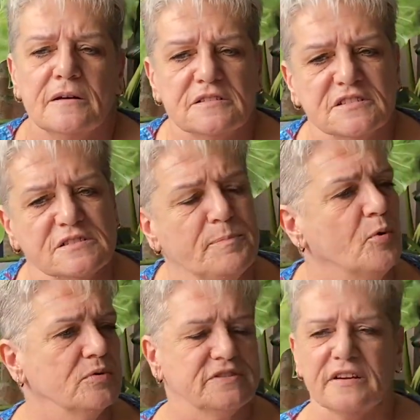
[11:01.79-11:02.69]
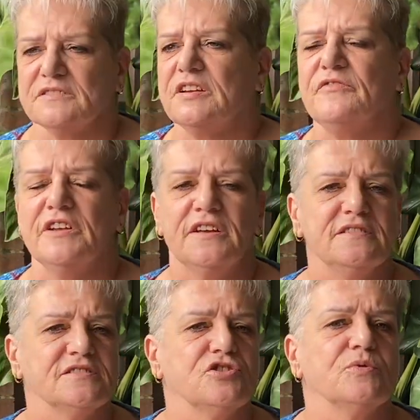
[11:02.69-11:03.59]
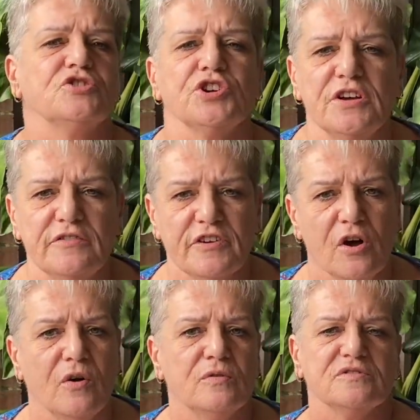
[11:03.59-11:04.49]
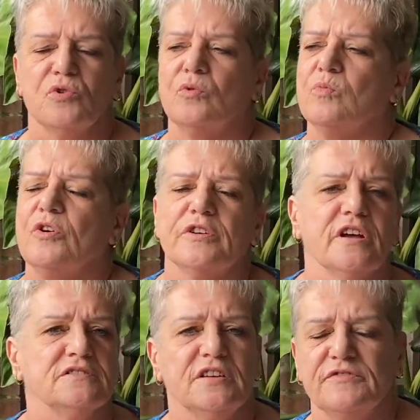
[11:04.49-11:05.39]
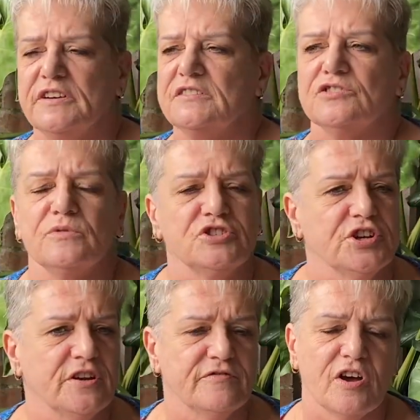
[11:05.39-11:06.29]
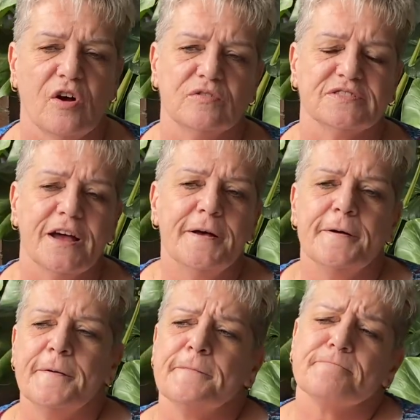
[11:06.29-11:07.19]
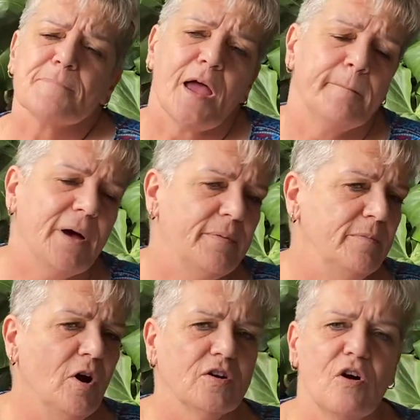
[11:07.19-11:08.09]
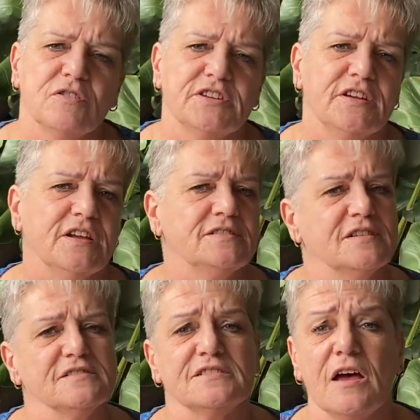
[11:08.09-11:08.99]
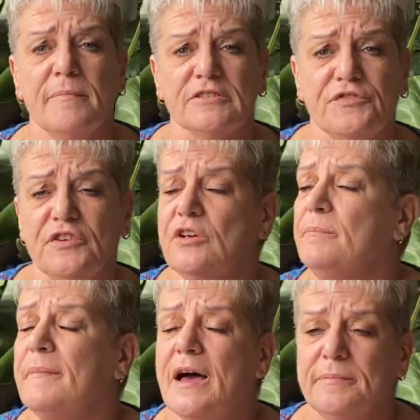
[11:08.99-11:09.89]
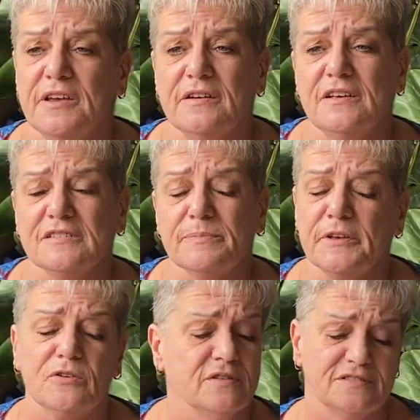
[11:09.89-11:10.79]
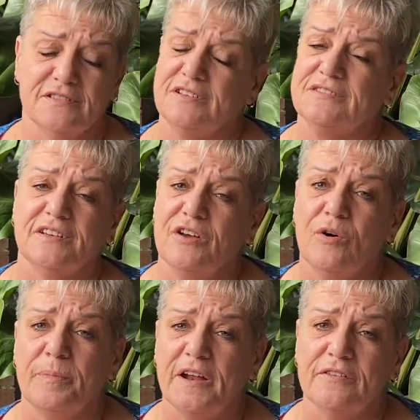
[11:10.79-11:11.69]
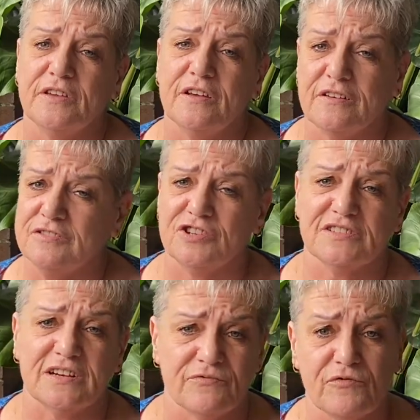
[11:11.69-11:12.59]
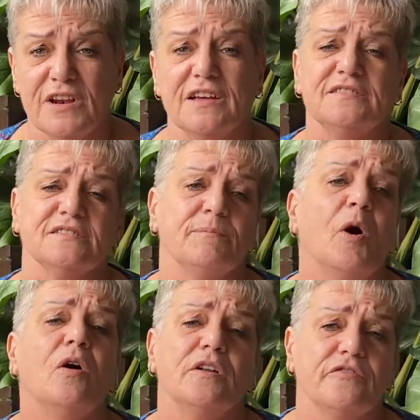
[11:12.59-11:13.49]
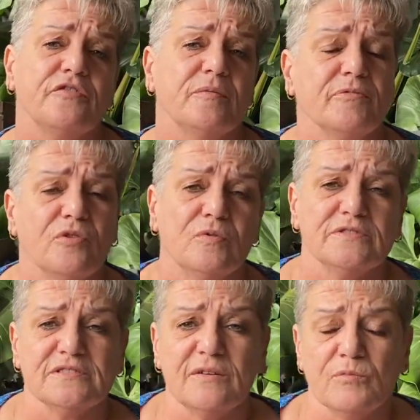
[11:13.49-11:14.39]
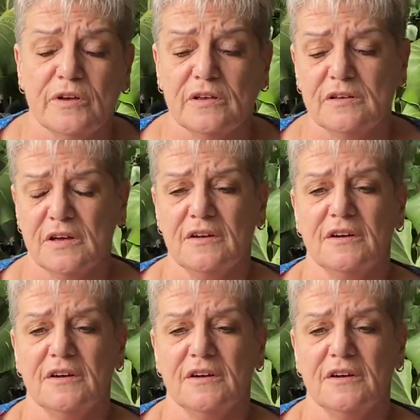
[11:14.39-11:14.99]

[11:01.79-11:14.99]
sports activities to achieve goals or work activities to achieve goals, maybe my content isn't so much for you. Maybe it is, because this can help anything. It can just release the mind from thoughts that we